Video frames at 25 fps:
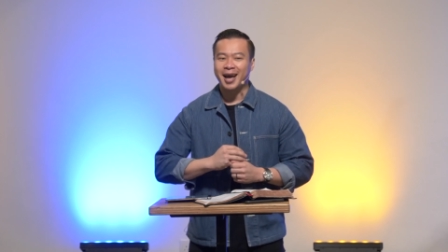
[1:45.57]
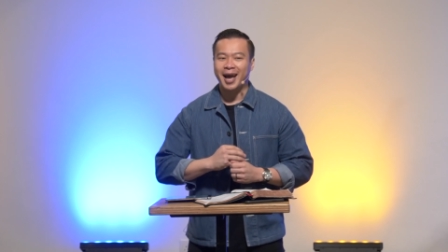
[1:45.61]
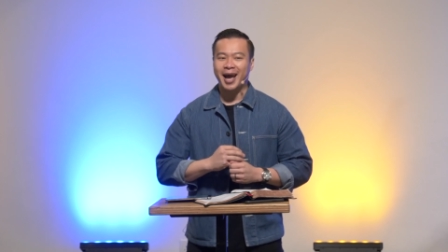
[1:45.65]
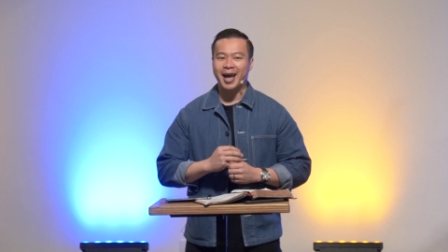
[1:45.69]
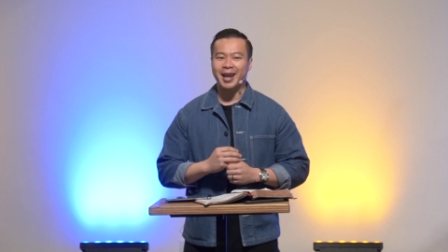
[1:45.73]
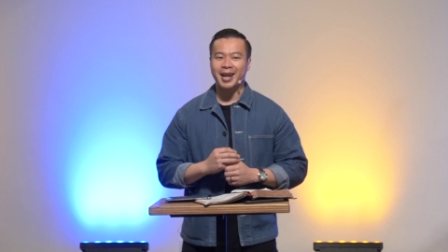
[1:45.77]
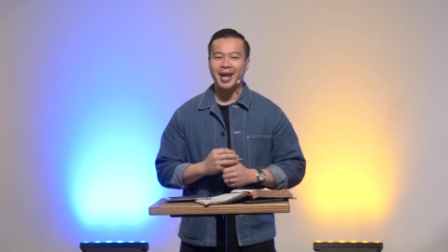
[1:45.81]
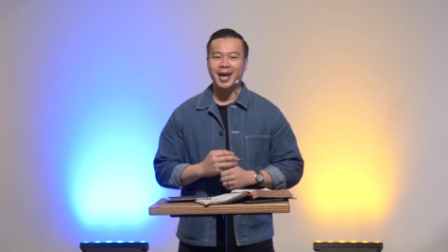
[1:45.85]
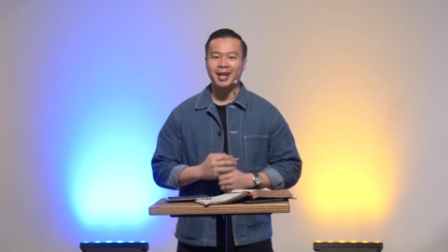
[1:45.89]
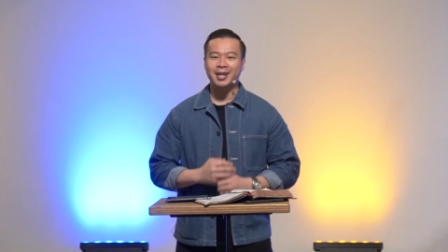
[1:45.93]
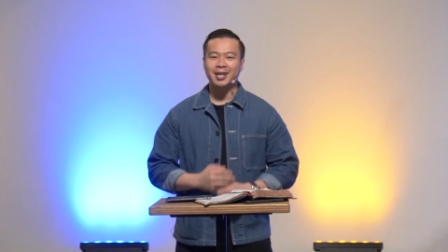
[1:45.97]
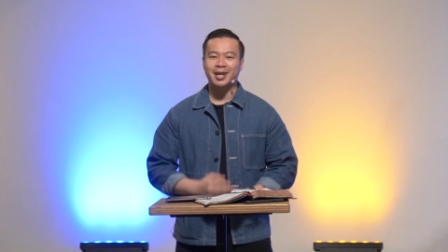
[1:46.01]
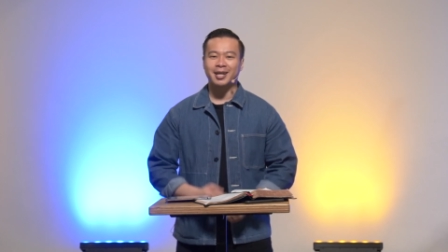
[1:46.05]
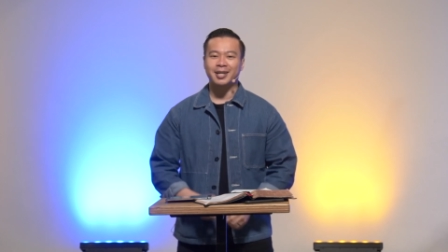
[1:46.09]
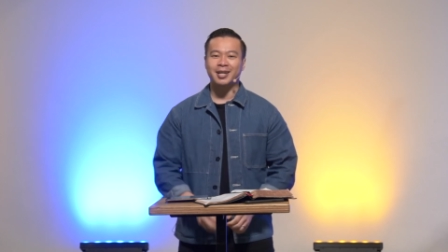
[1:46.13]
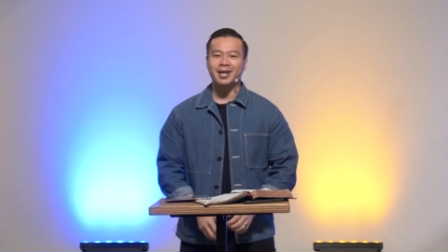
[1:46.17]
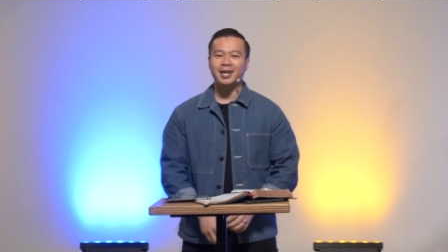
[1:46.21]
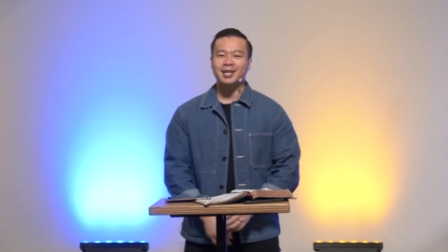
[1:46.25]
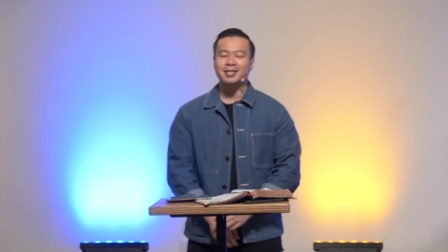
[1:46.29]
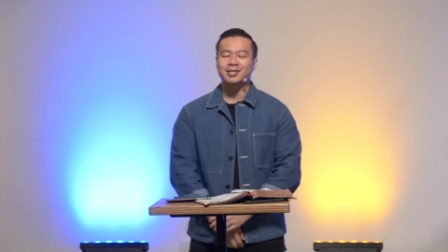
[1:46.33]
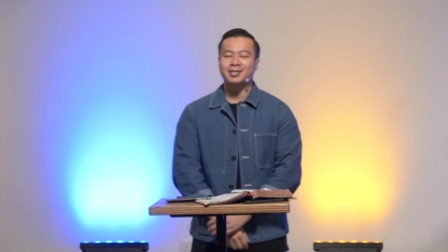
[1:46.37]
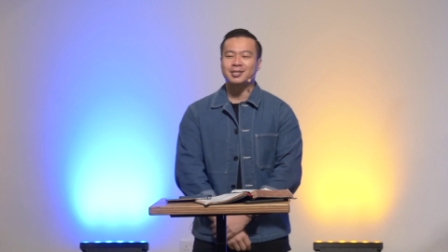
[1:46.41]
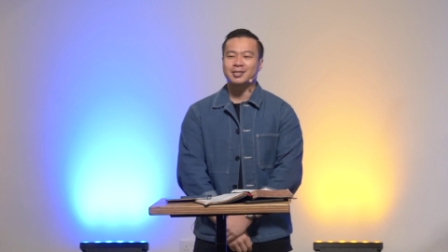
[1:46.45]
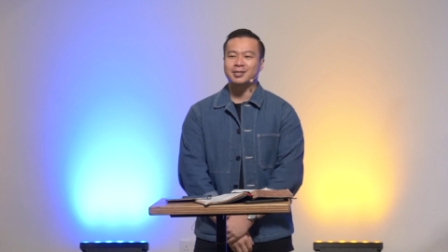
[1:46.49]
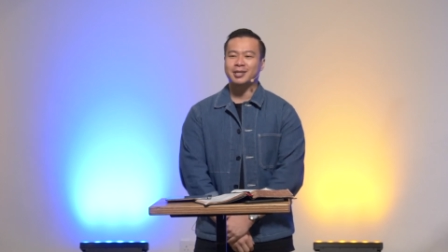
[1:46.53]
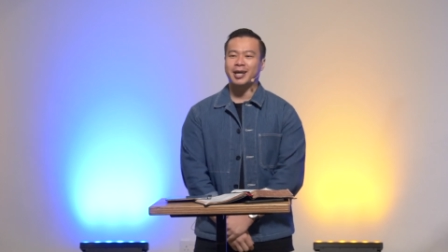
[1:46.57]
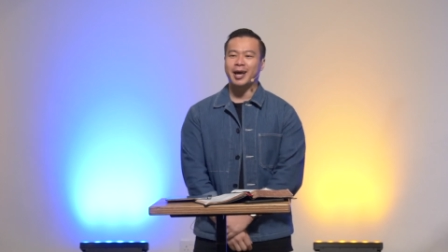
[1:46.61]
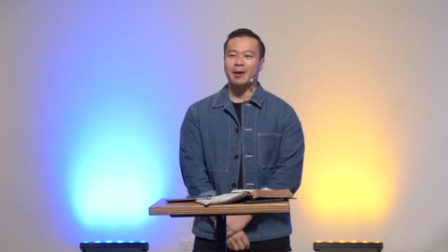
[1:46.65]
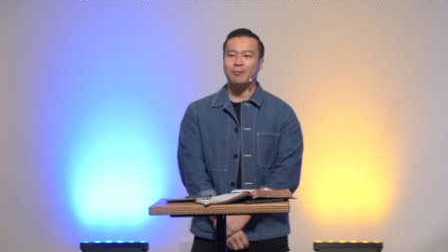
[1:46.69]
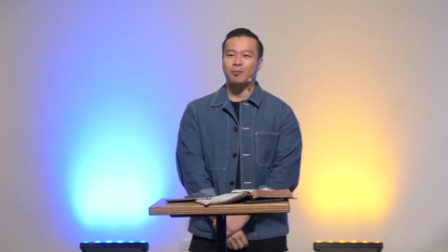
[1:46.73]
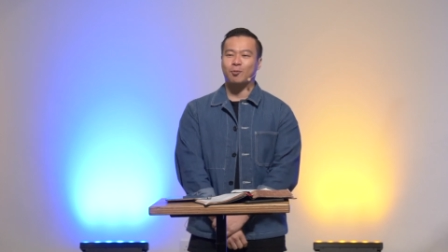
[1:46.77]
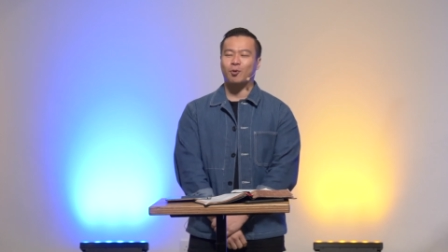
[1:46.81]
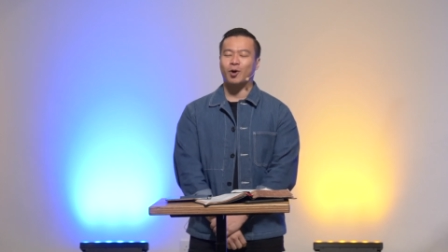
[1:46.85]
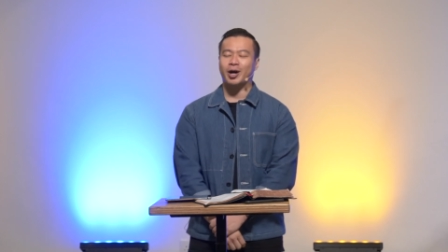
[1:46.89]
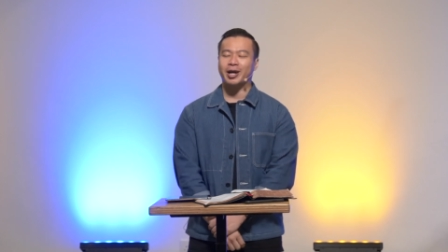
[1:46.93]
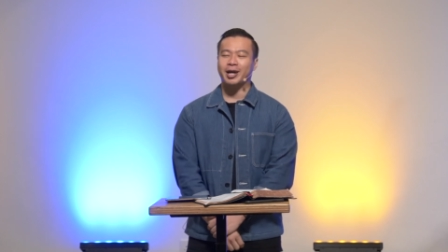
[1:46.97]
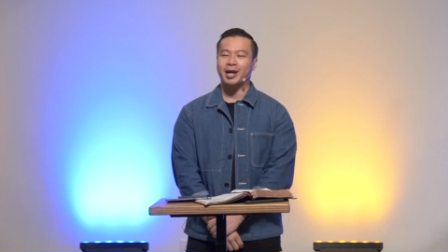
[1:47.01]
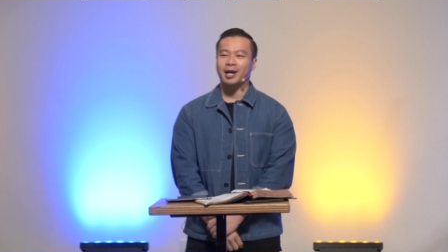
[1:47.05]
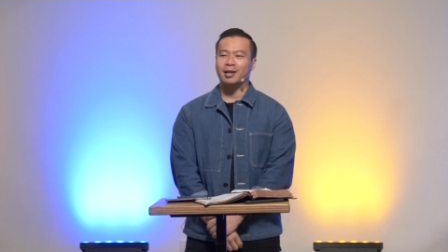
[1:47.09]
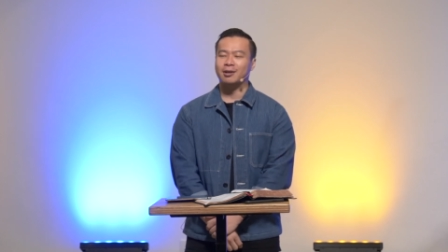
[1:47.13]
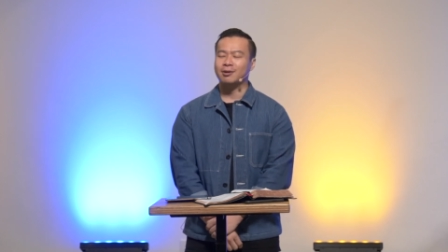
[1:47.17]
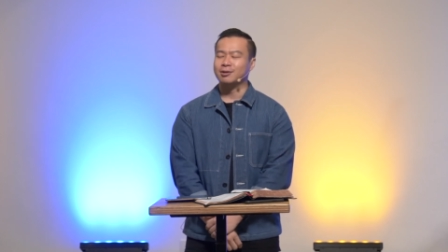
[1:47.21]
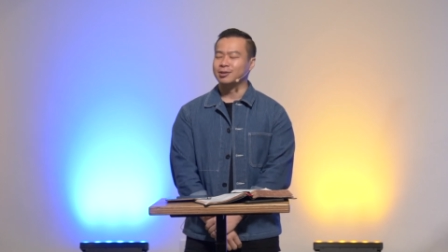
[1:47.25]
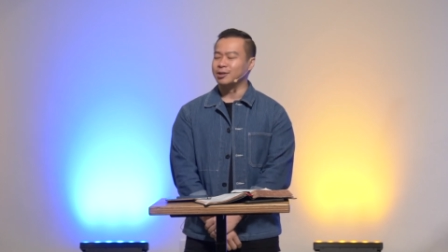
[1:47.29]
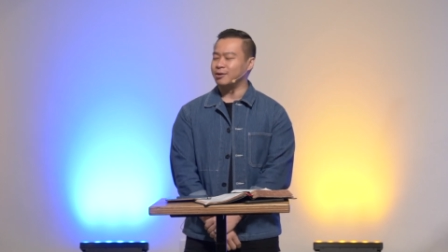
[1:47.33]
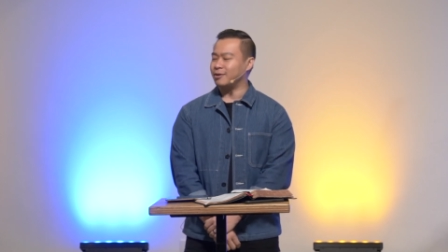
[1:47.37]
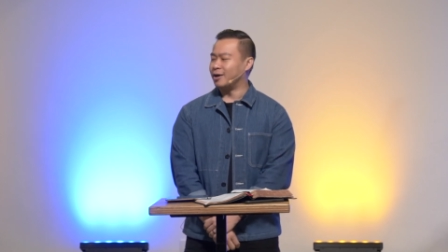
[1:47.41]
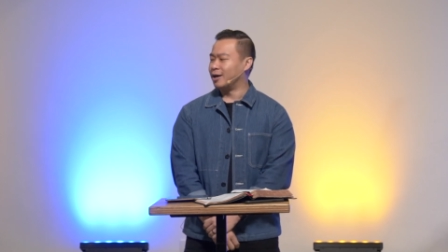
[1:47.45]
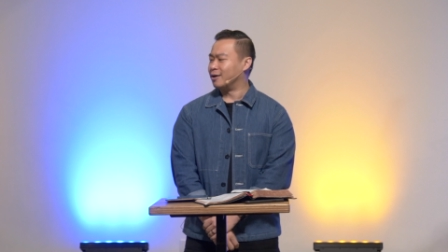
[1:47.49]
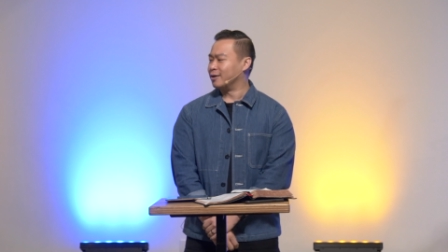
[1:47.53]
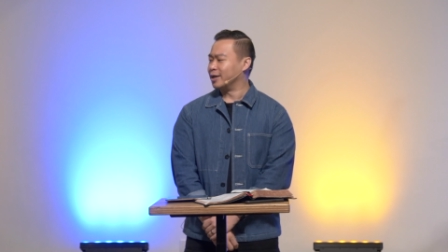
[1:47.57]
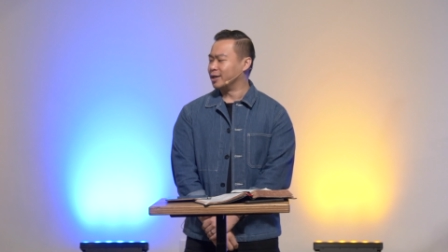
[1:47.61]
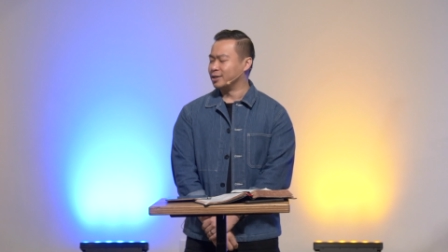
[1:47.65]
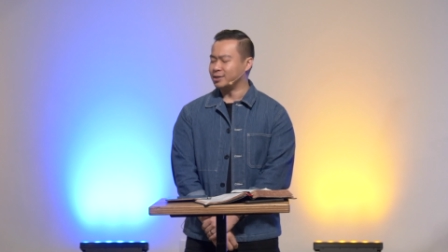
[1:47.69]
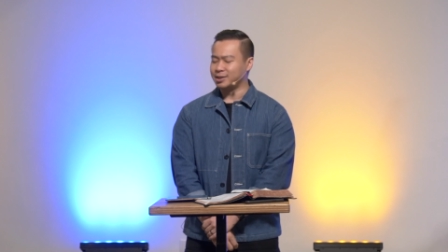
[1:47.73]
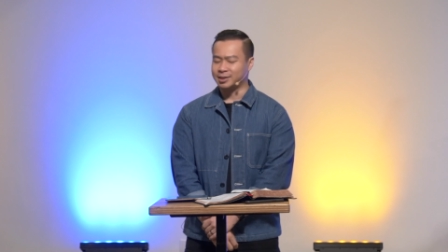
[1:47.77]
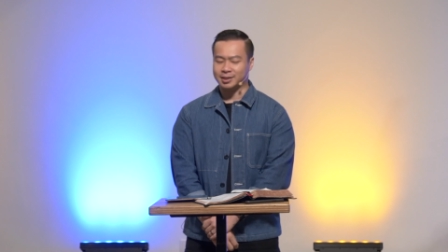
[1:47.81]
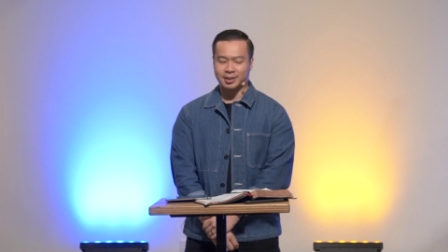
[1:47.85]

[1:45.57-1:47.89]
And then the nurse kept quiet and looked around and